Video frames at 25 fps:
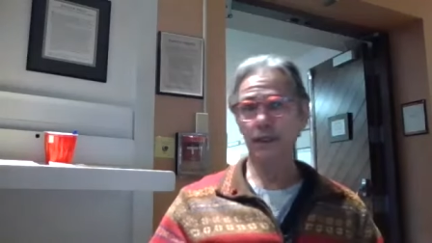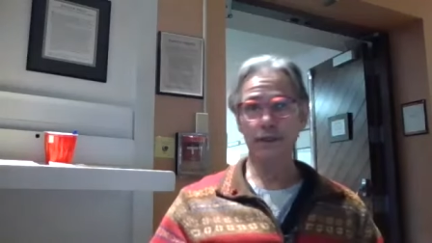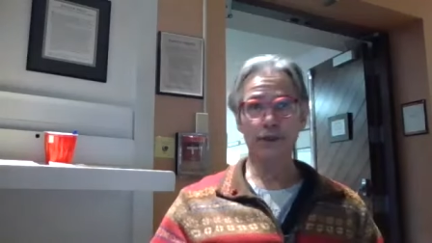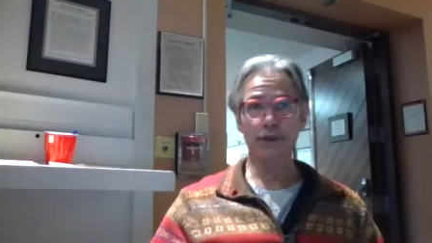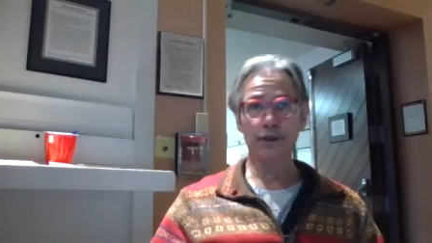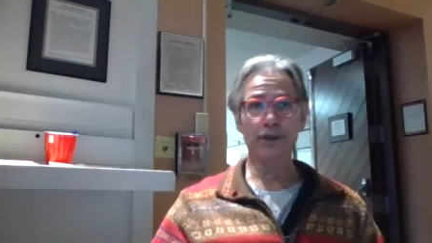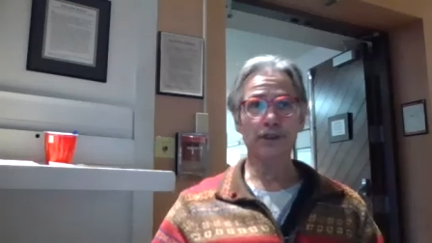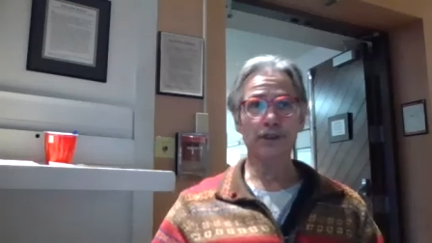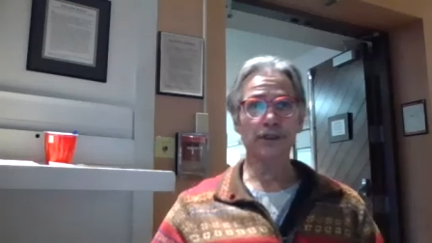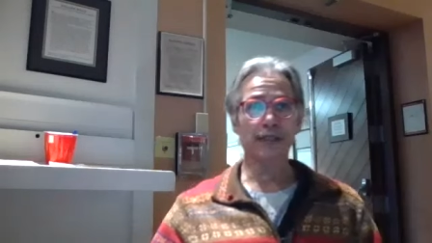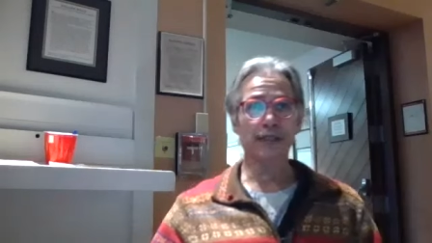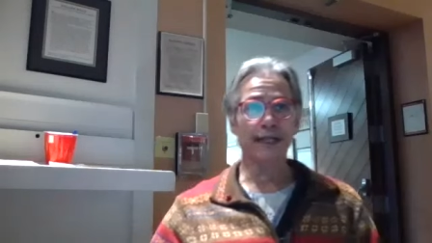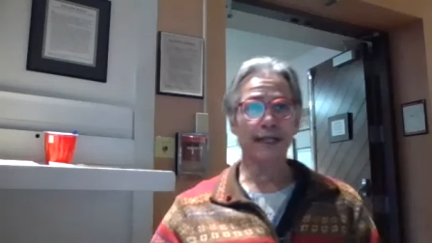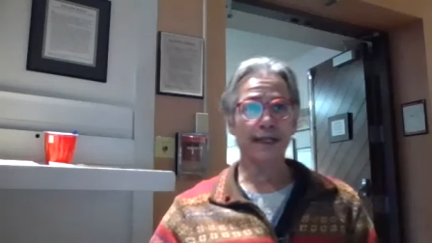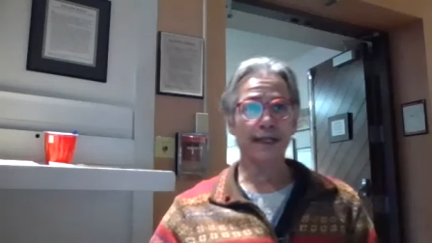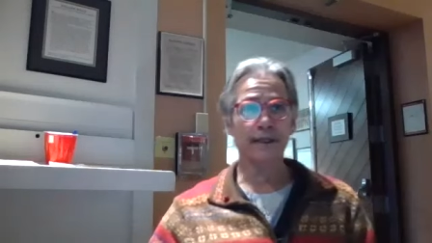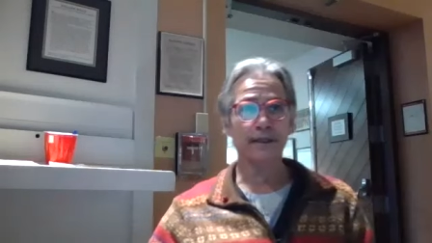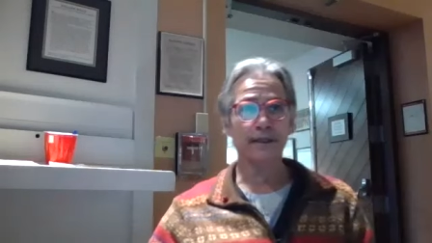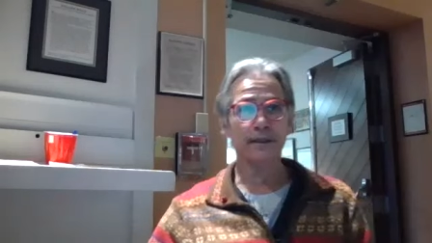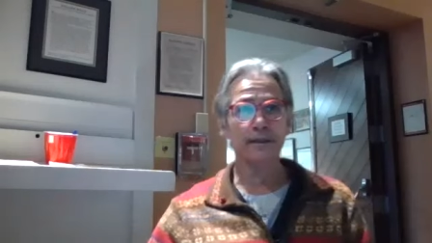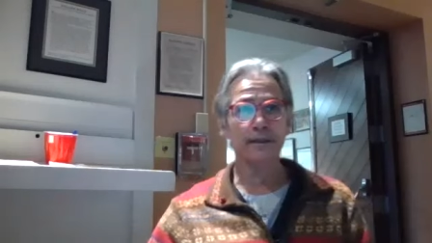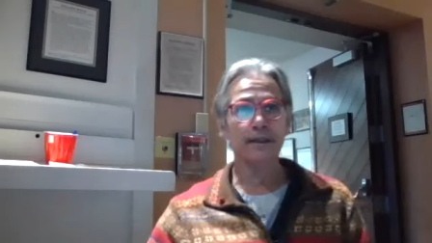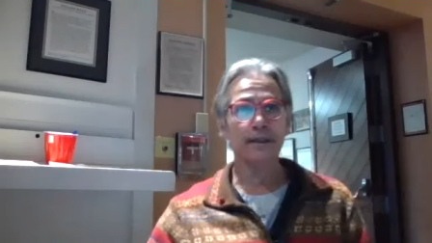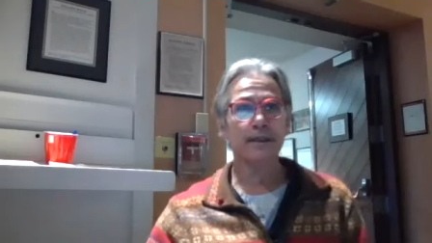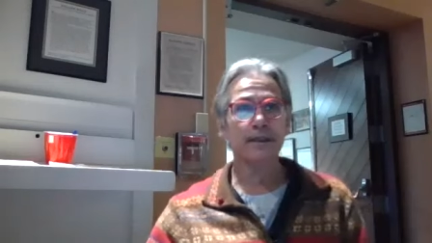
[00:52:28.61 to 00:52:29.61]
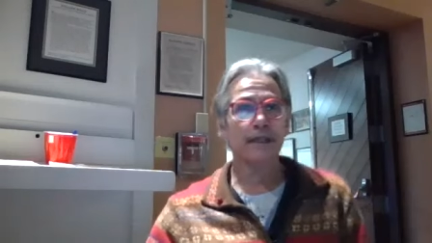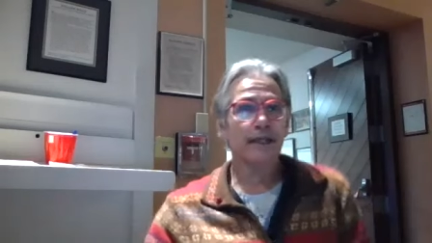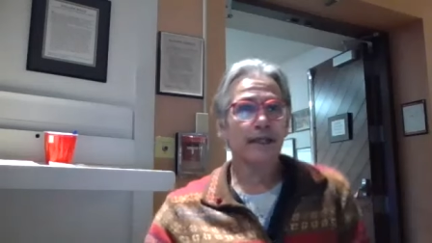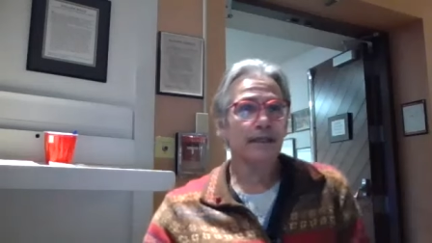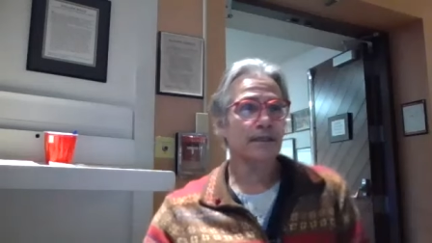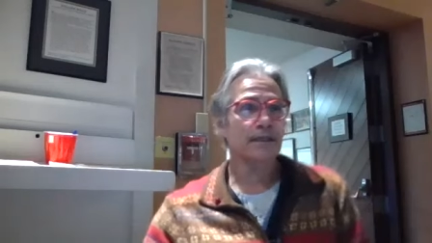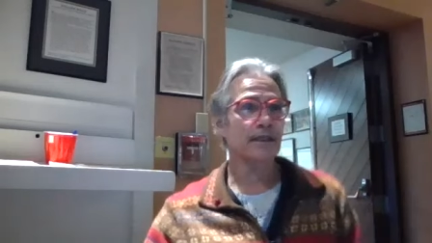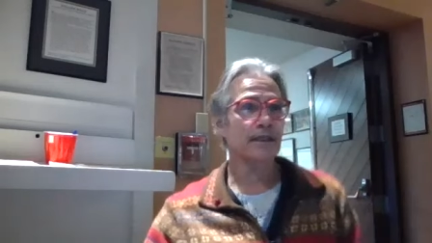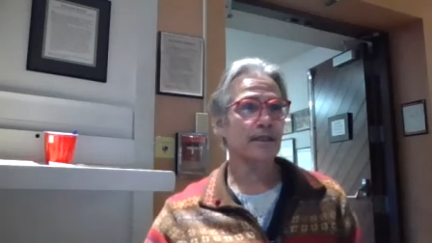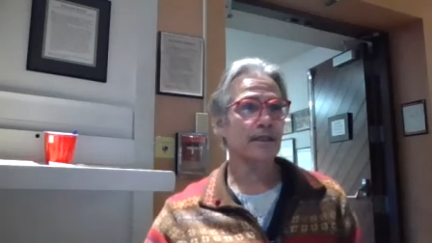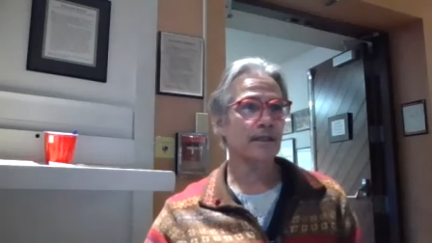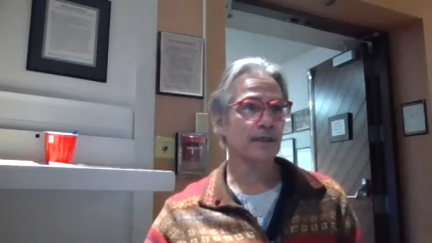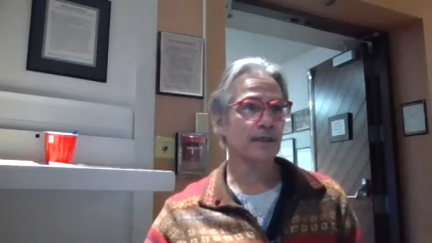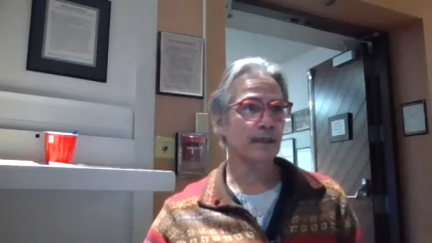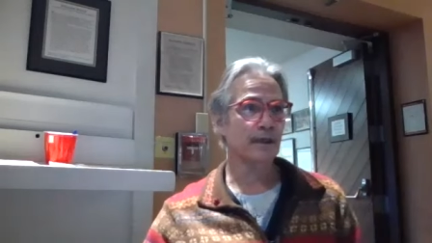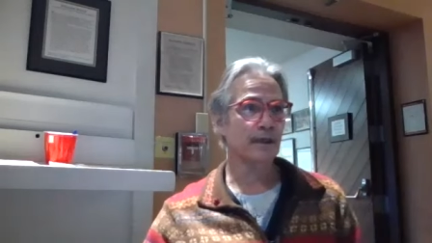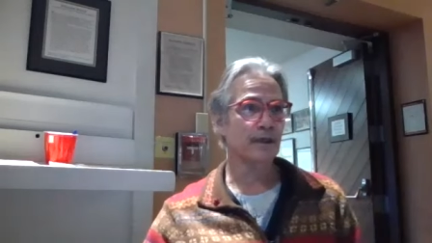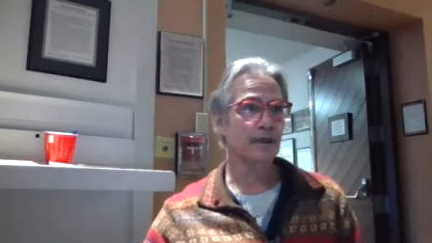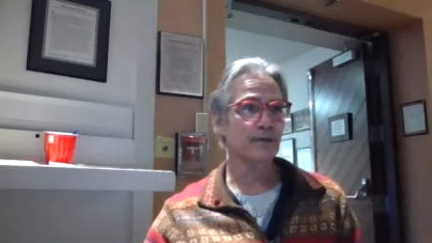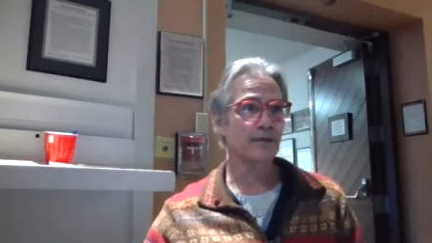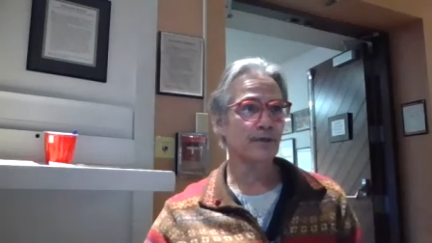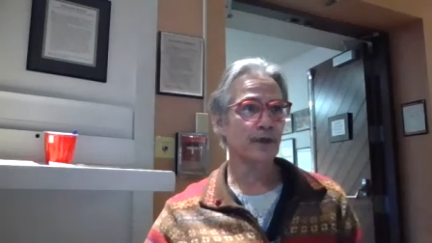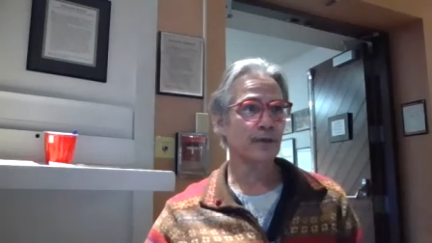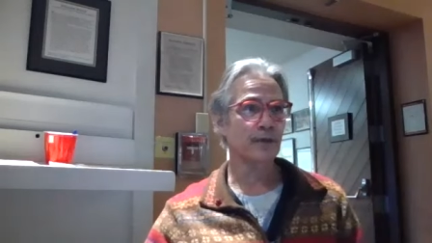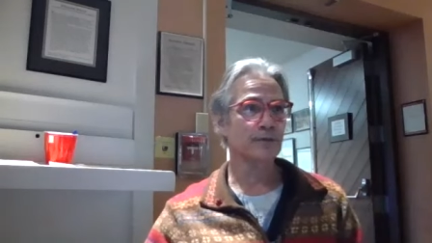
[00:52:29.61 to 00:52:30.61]
understand classical
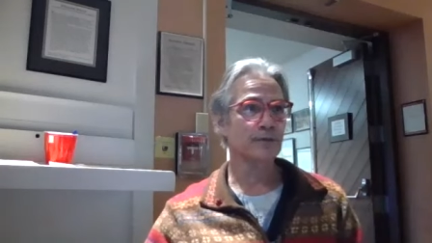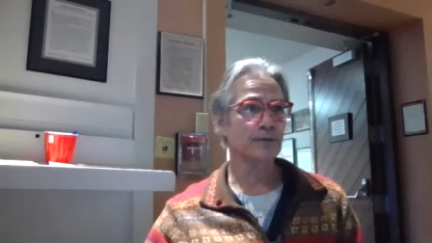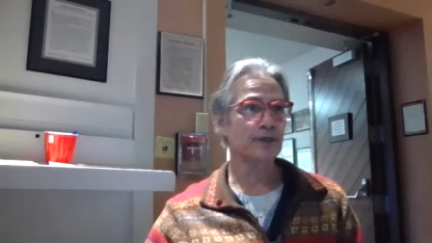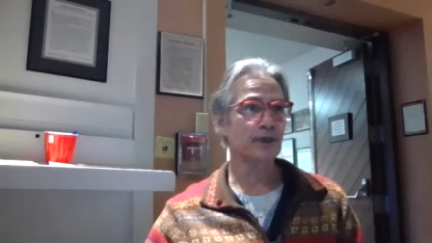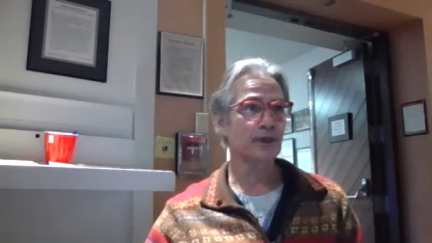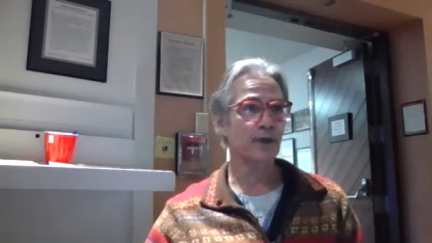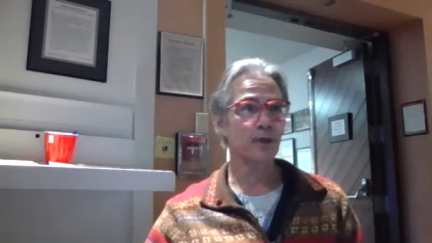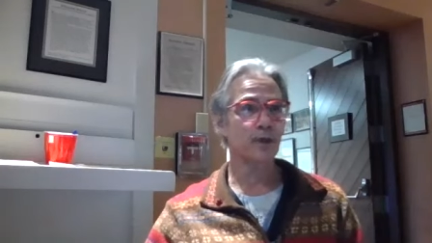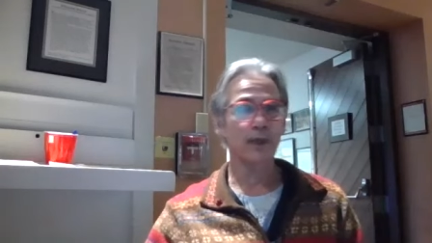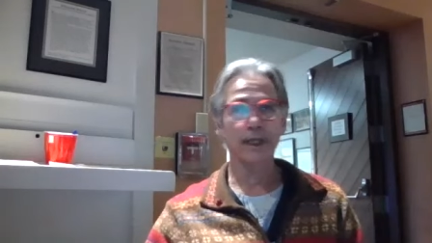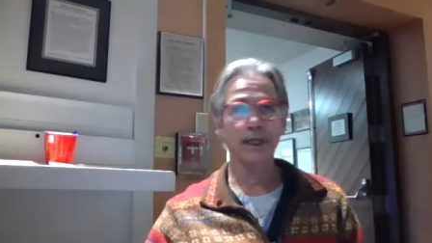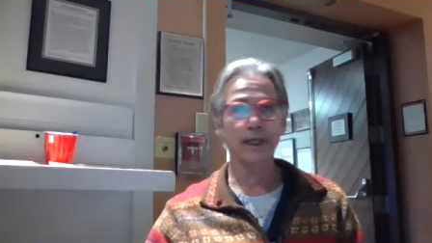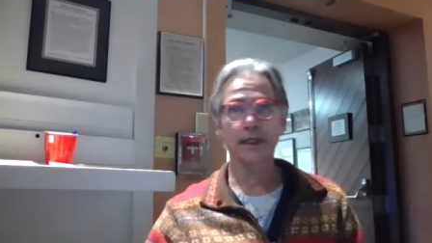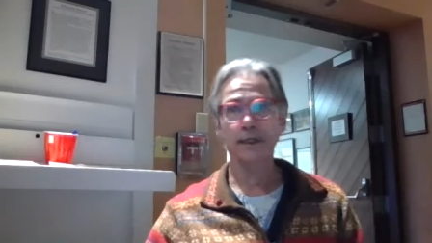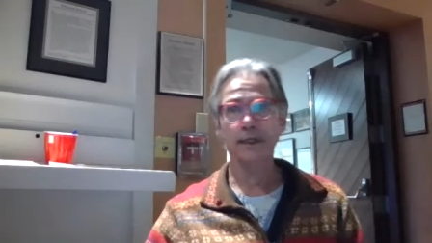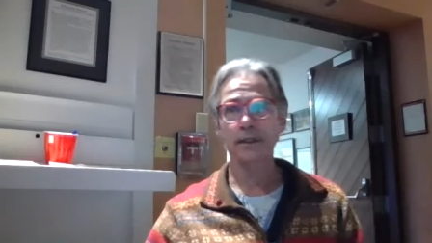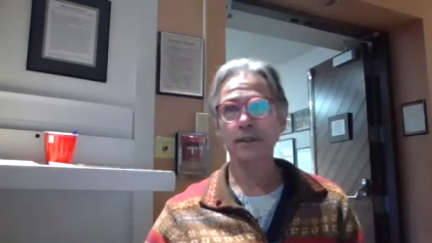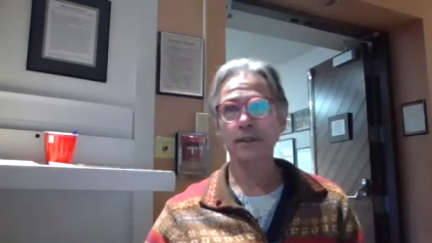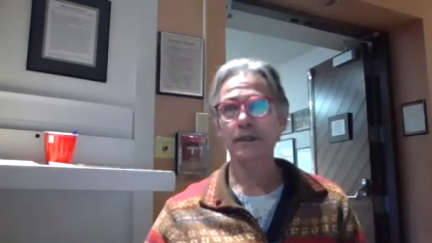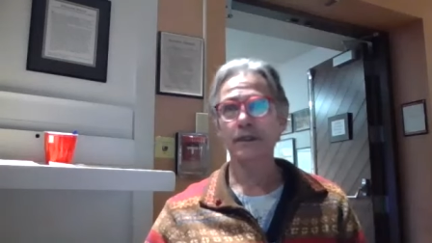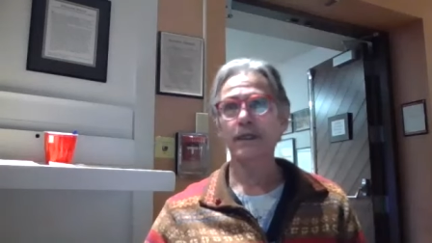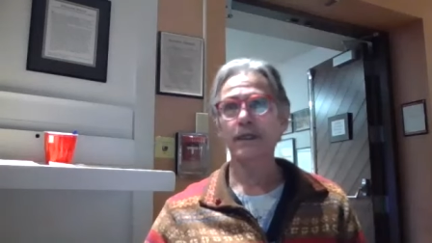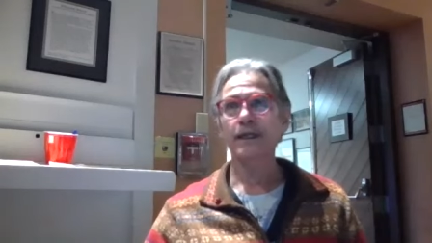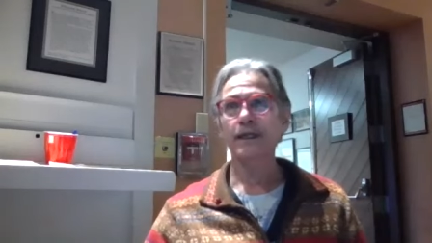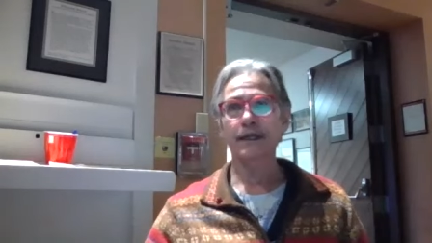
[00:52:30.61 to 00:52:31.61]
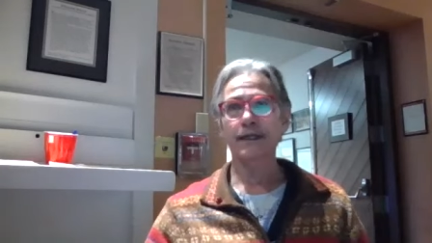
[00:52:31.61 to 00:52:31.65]
art form so well,